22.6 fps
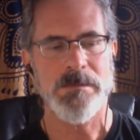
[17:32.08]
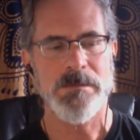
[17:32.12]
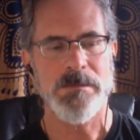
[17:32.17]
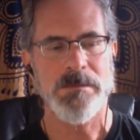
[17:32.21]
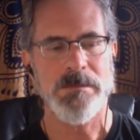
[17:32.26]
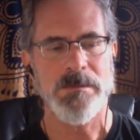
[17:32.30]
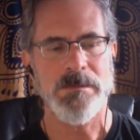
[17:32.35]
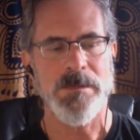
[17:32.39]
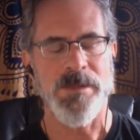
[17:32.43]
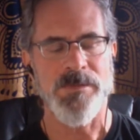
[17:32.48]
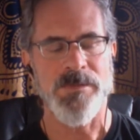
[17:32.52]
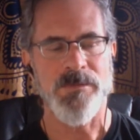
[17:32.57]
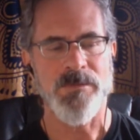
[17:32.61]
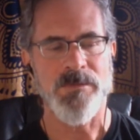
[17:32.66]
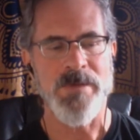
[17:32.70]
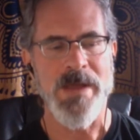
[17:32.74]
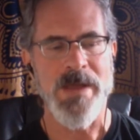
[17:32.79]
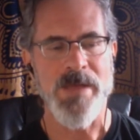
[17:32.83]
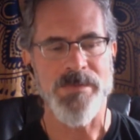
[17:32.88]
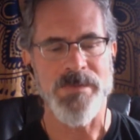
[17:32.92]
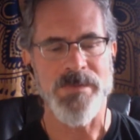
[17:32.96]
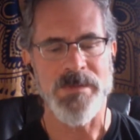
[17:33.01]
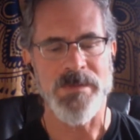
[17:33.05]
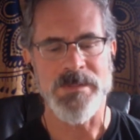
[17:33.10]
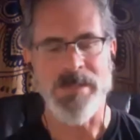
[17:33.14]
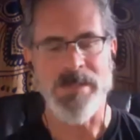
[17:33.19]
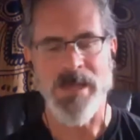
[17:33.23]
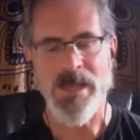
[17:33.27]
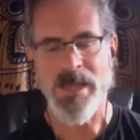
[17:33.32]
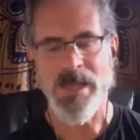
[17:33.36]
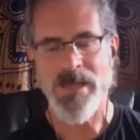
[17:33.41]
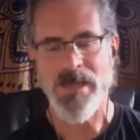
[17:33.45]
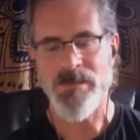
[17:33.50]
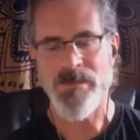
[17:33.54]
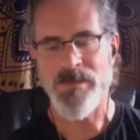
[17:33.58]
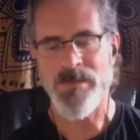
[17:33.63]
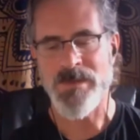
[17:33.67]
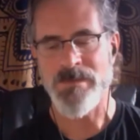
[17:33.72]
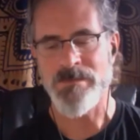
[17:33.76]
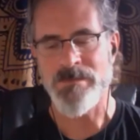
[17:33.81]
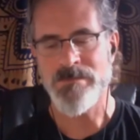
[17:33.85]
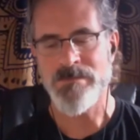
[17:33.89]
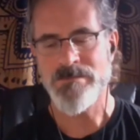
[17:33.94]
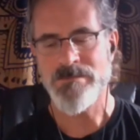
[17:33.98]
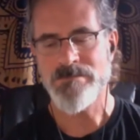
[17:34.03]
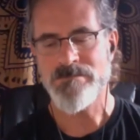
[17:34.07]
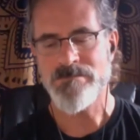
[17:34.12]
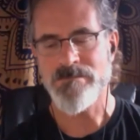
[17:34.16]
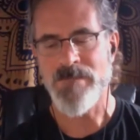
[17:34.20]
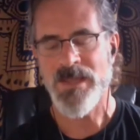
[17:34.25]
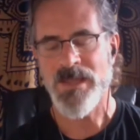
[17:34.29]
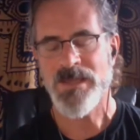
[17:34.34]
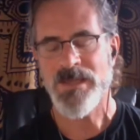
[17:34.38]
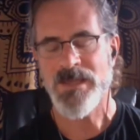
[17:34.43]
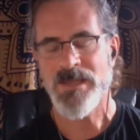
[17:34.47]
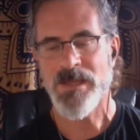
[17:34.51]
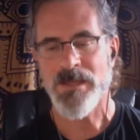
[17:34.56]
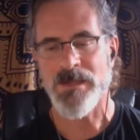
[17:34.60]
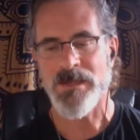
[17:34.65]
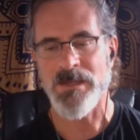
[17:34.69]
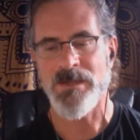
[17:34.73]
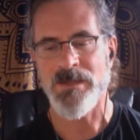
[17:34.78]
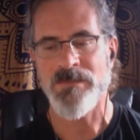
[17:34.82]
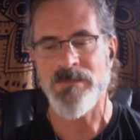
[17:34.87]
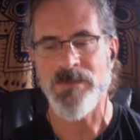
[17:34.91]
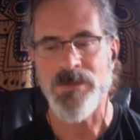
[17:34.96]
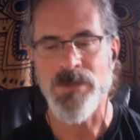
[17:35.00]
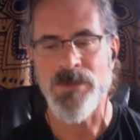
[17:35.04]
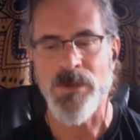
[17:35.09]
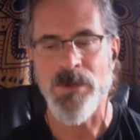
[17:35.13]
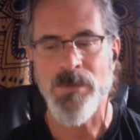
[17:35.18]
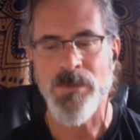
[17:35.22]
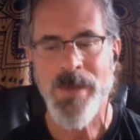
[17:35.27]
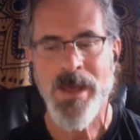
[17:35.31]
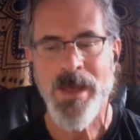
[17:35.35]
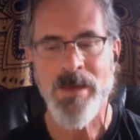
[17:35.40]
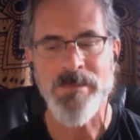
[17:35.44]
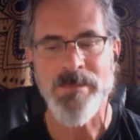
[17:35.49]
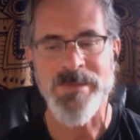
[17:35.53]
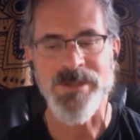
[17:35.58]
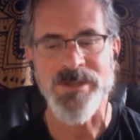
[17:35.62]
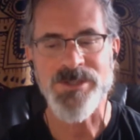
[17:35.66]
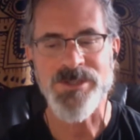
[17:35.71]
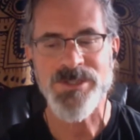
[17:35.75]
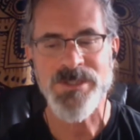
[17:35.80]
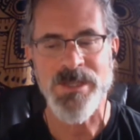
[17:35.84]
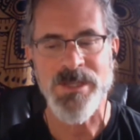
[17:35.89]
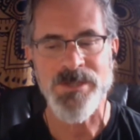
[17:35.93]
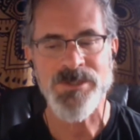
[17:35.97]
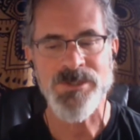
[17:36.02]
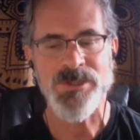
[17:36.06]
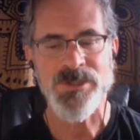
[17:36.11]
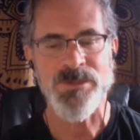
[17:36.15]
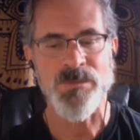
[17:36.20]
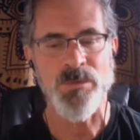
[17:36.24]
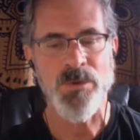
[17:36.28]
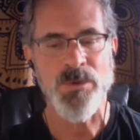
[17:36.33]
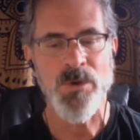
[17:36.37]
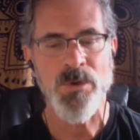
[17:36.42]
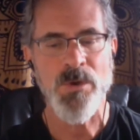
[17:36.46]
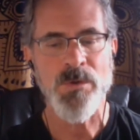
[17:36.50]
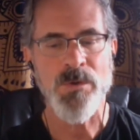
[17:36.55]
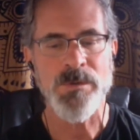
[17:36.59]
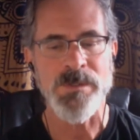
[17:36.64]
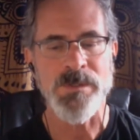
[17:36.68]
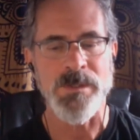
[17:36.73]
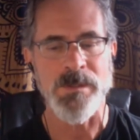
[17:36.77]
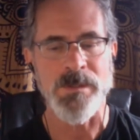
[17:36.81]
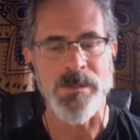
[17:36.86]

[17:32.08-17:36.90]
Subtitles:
And throughout the day, we may not even know how much tension we're holding.